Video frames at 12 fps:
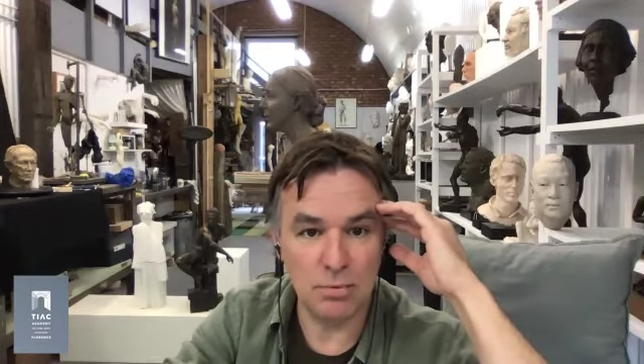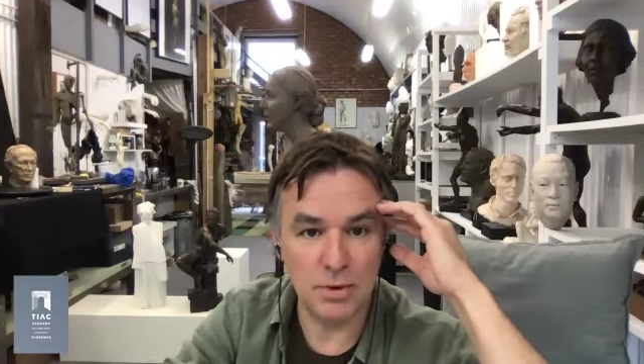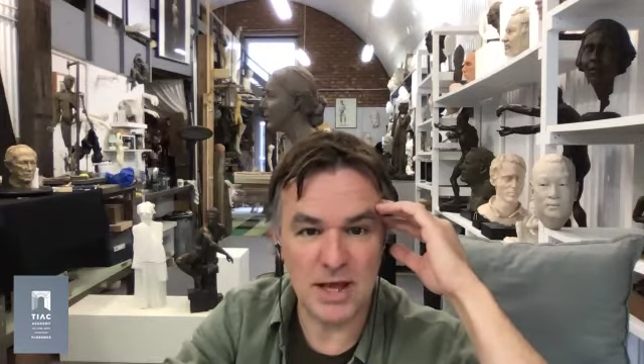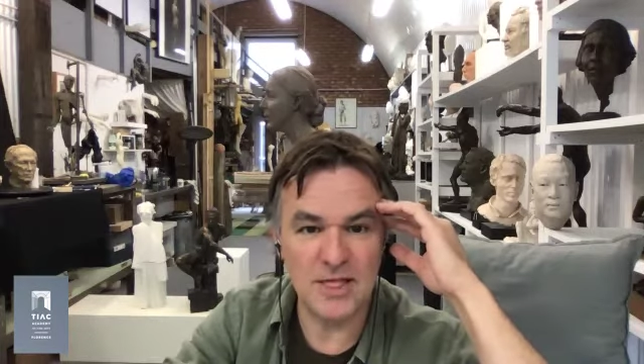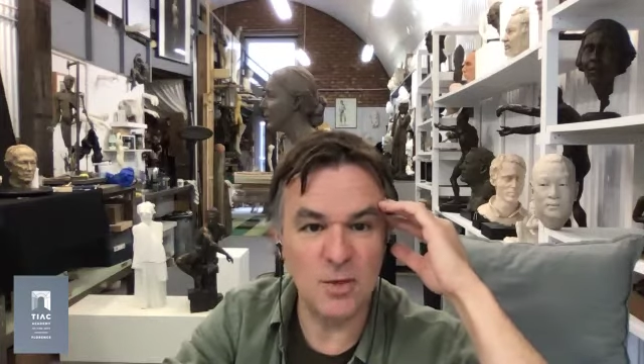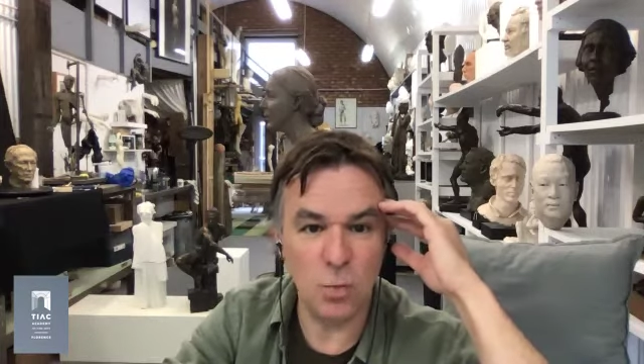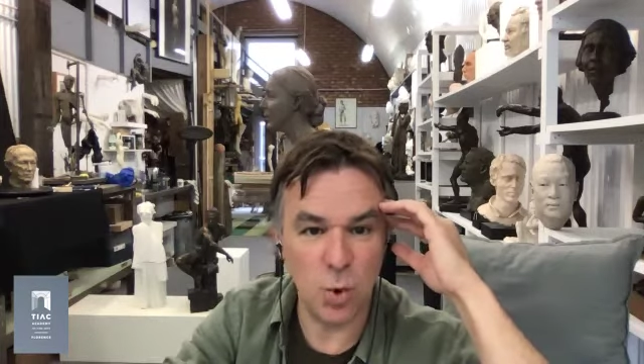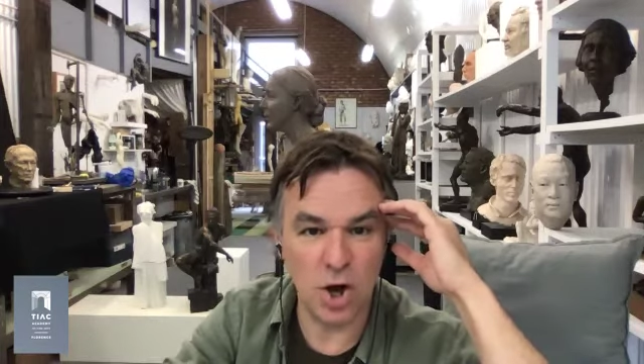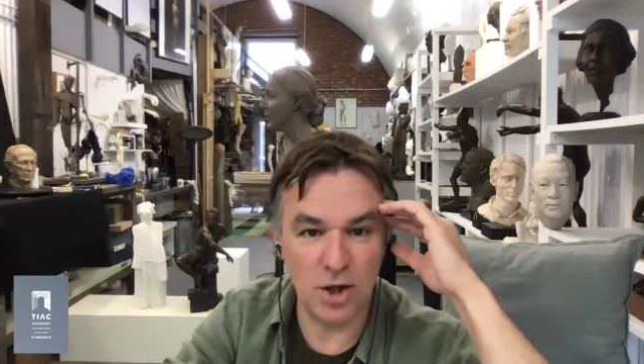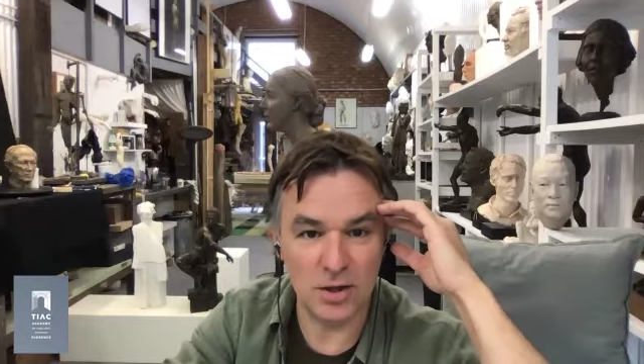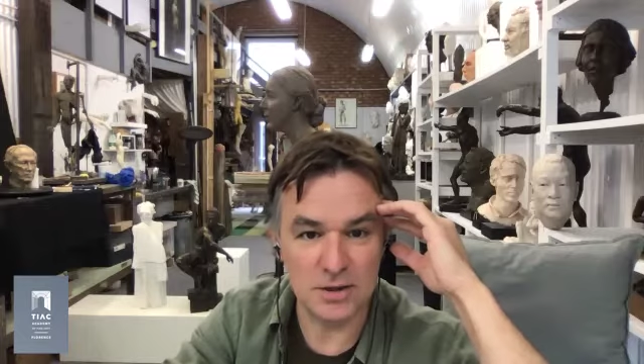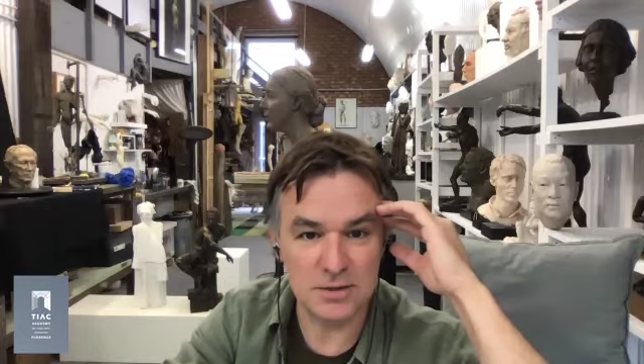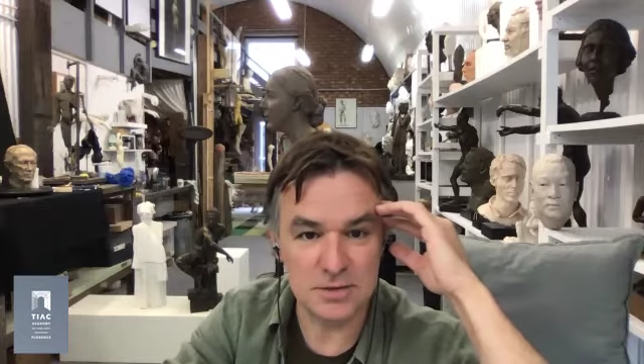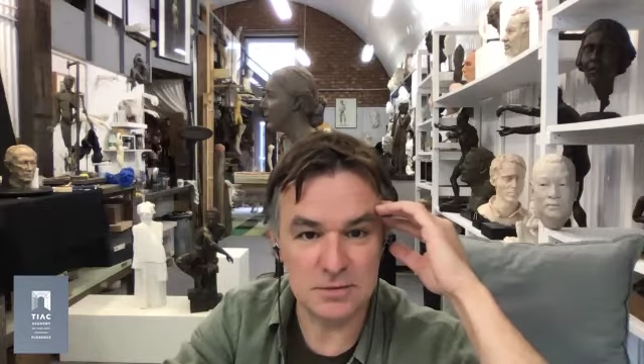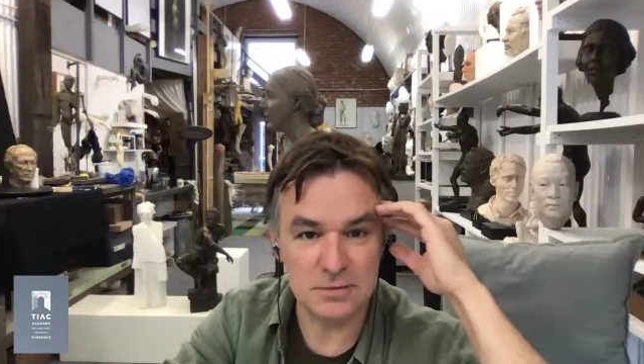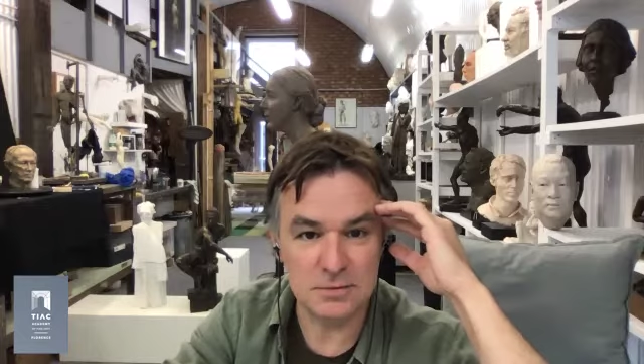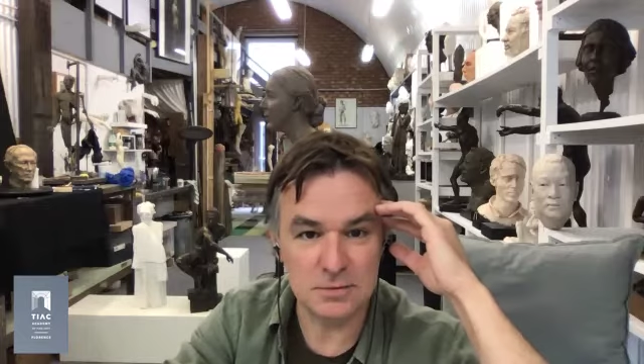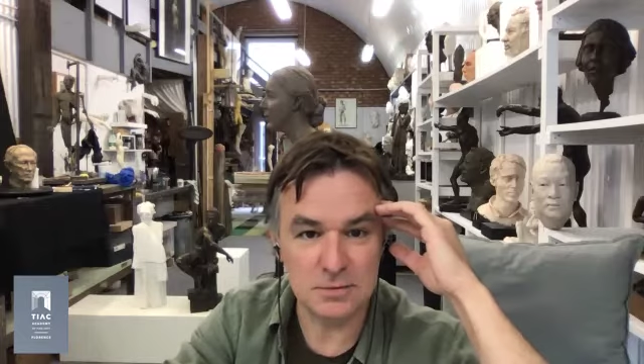in the
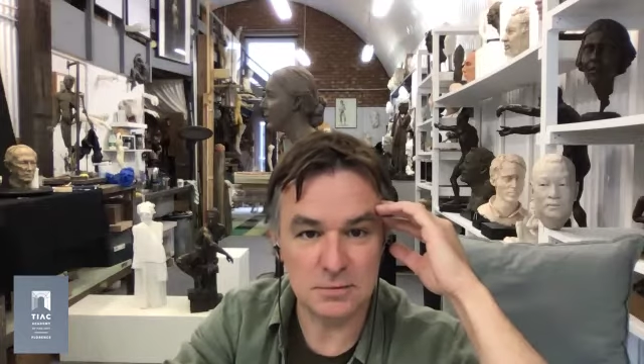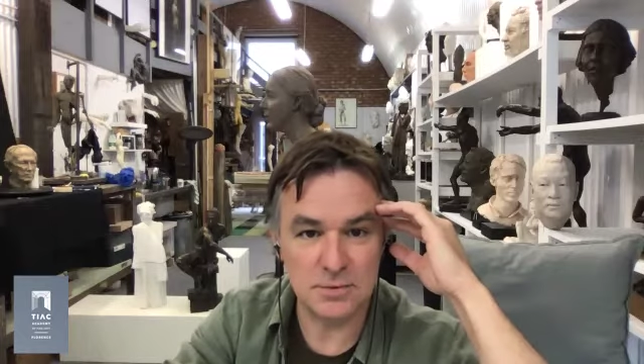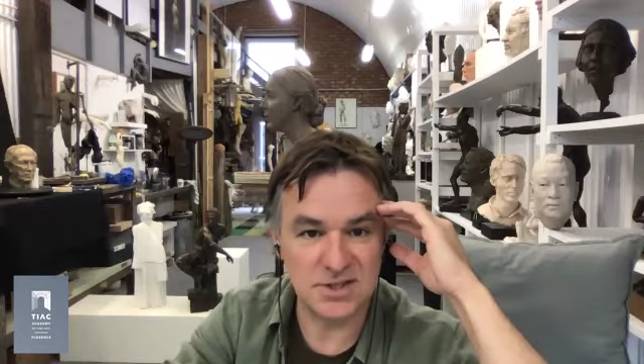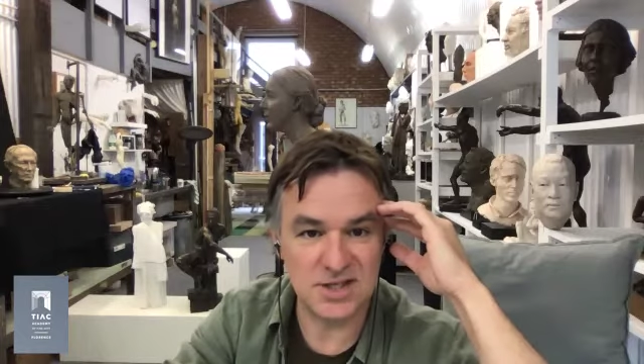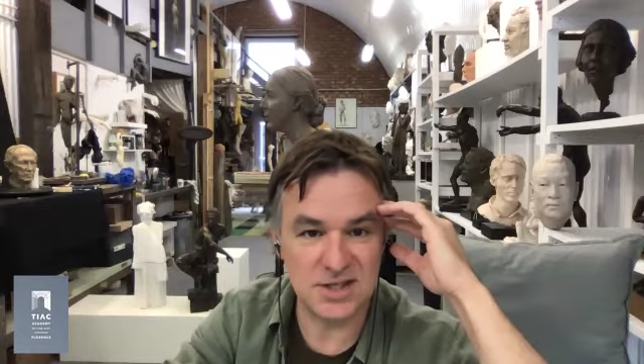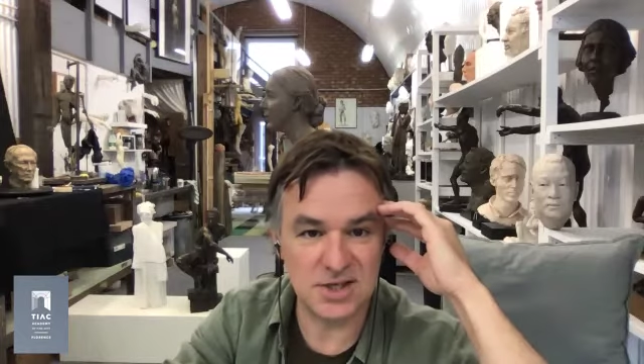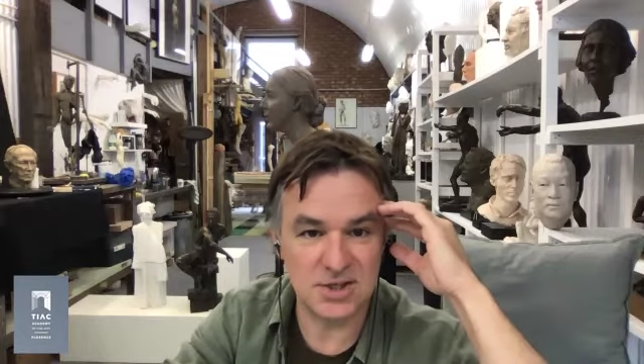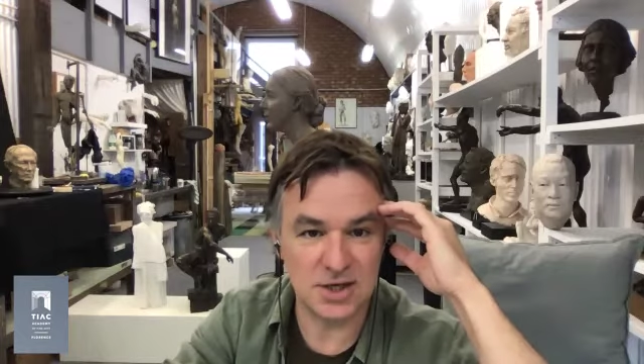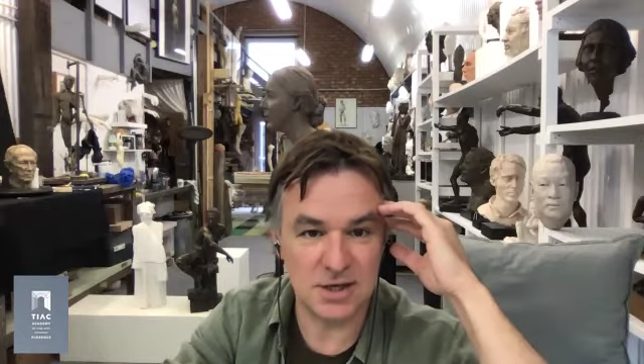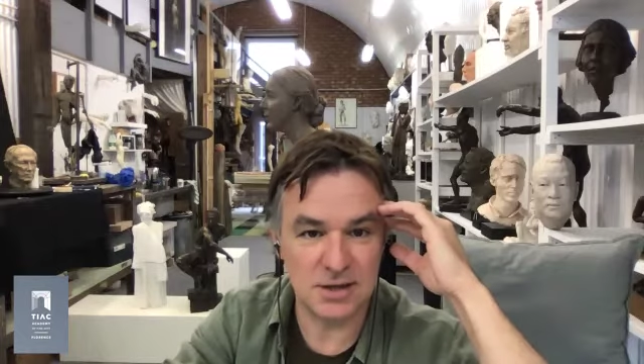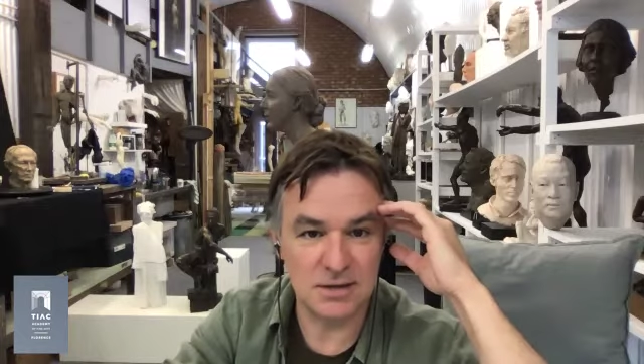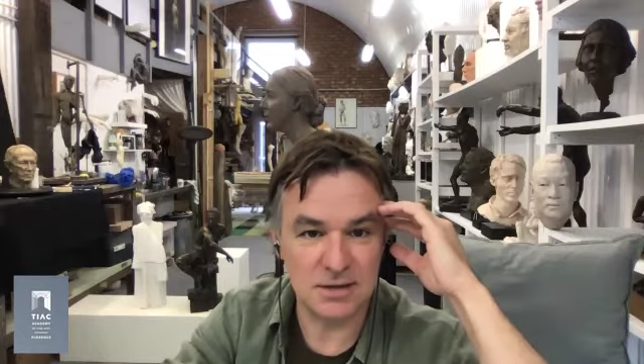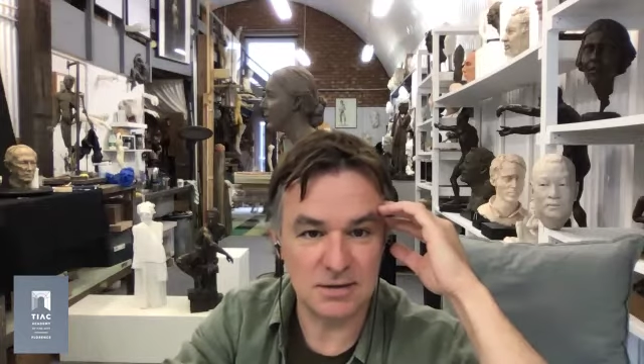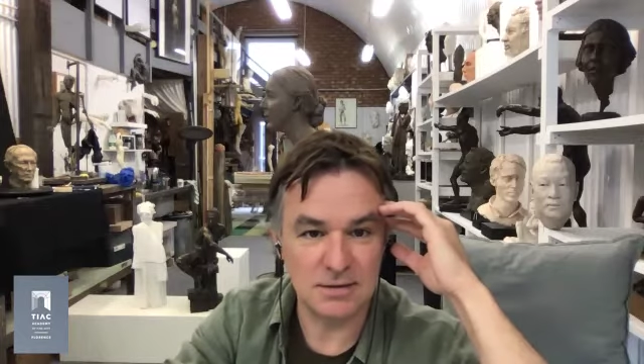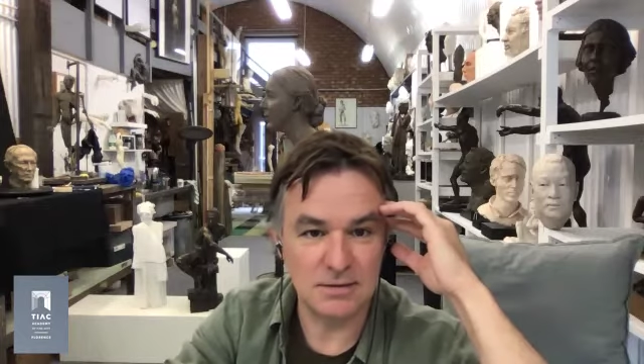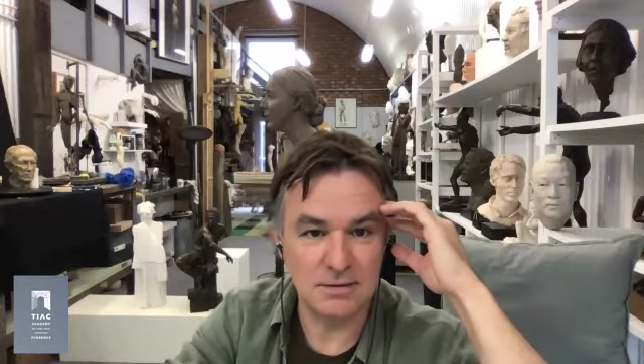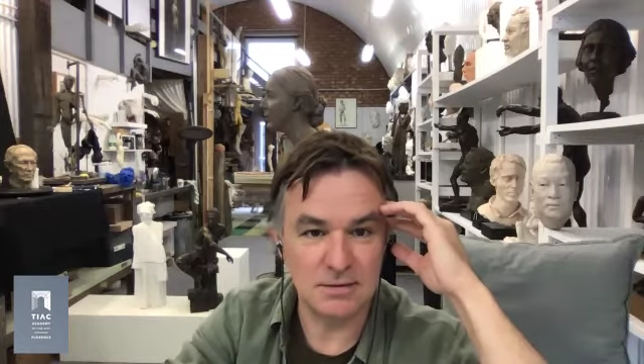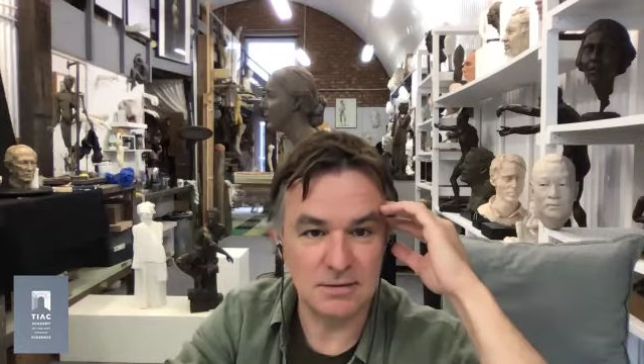world was
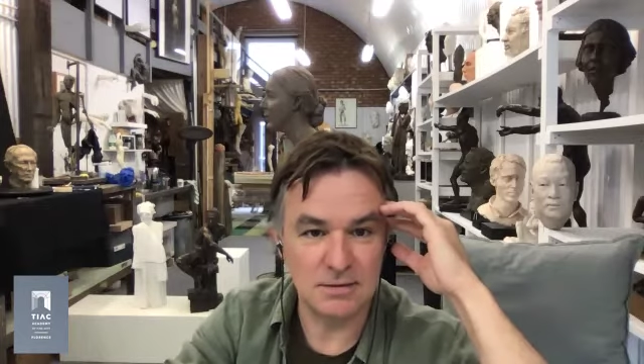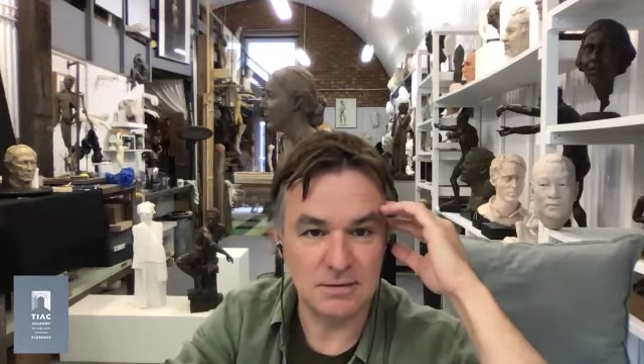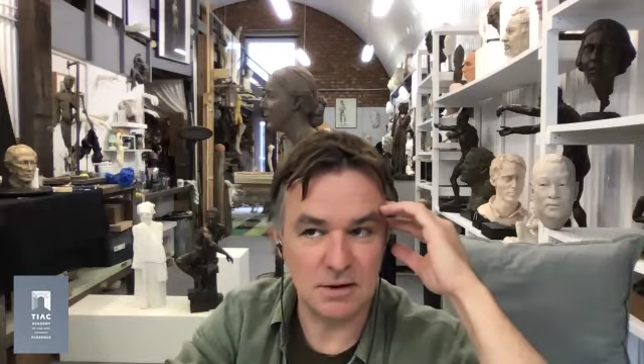teaching.